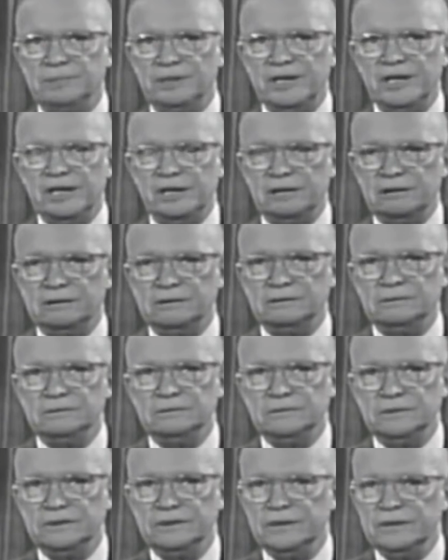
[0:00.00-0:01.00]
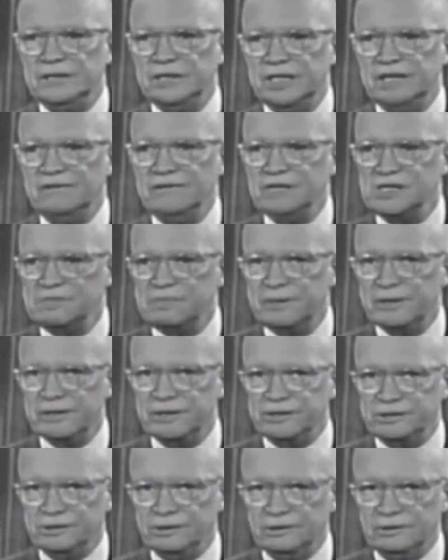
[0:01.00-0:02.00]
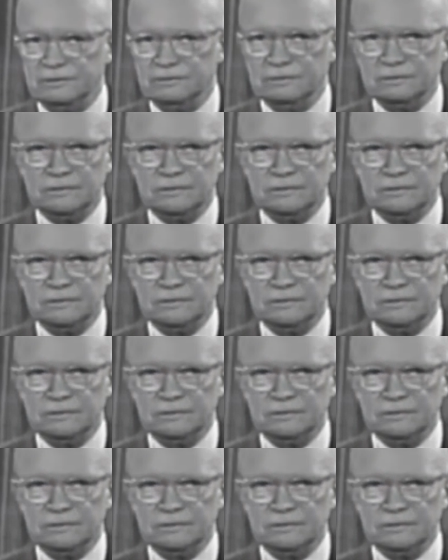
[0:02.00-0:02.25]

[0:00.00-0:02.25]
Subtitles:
political, even spiritual,